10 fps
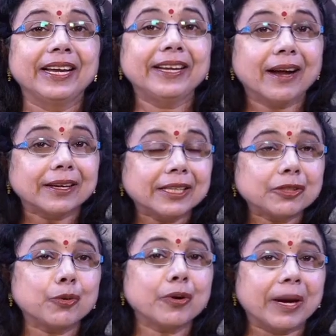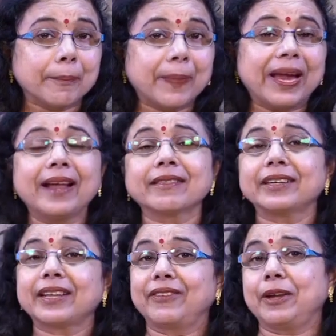in order to compare the
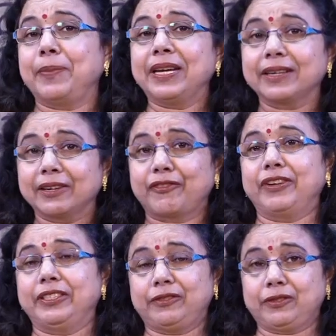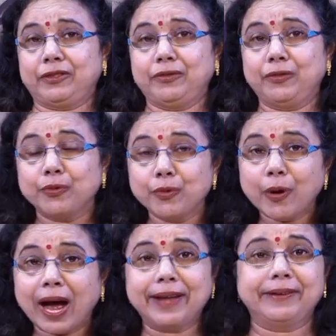developing countries who
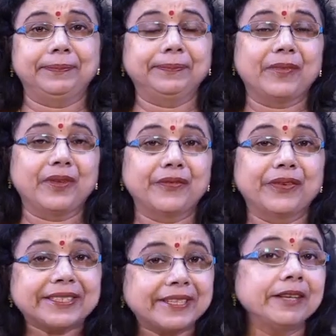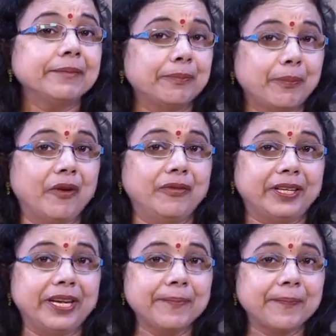are facing
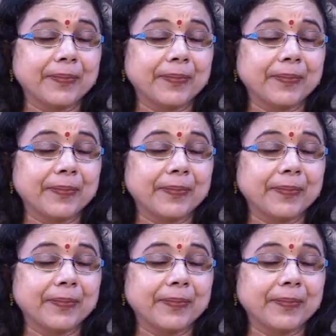poverty,